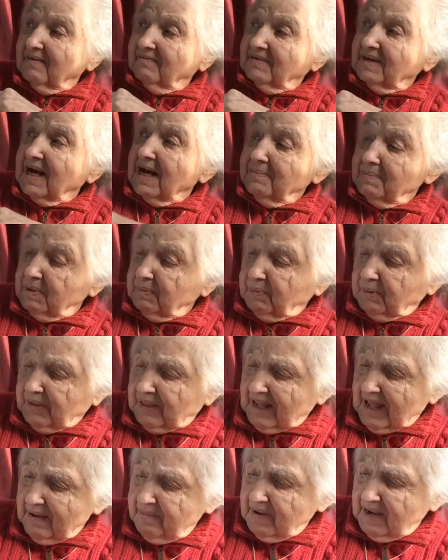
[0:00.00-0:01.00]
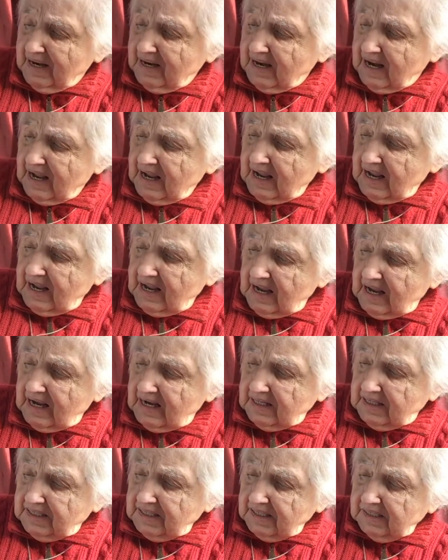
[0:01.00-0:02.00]
have time to put them in.
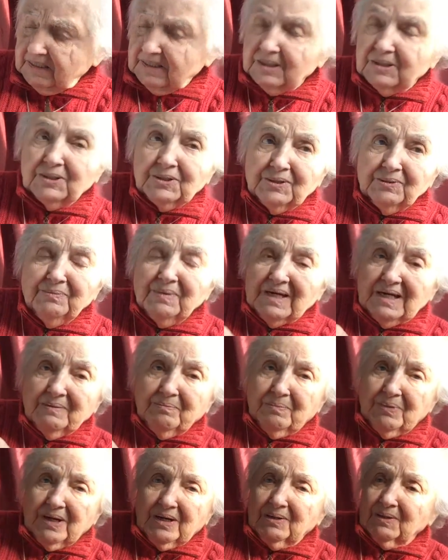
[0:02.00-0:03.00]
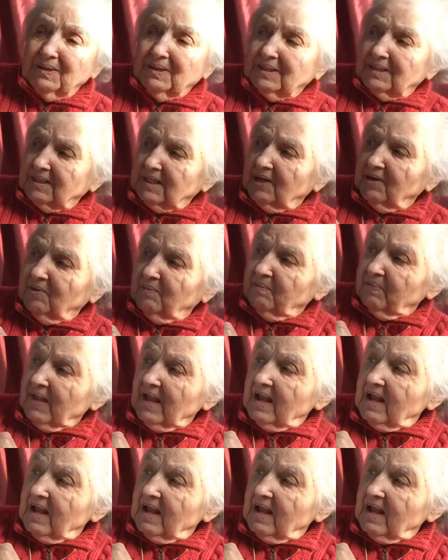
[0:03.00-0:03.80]
It is a 2-minute pose, so